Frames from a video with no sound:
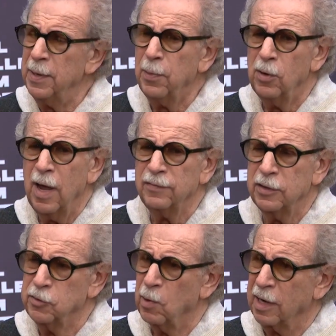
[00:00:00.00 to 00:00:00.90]
People love
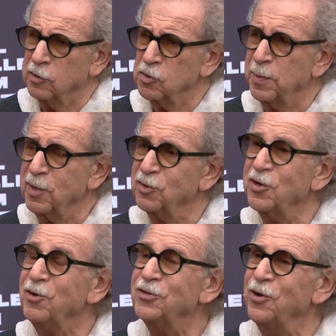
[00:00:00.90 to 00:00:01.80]
the directors because
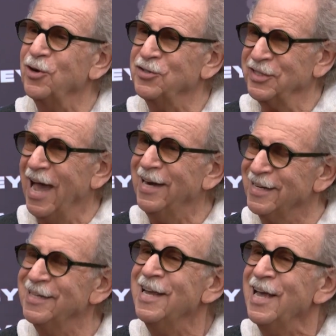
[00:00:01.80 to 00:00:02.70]
they're so
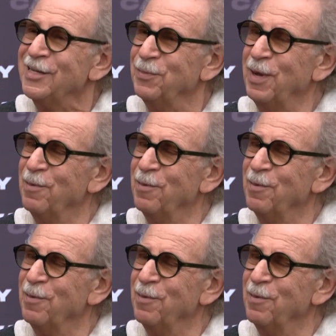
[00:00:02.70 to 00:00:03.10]
excited to be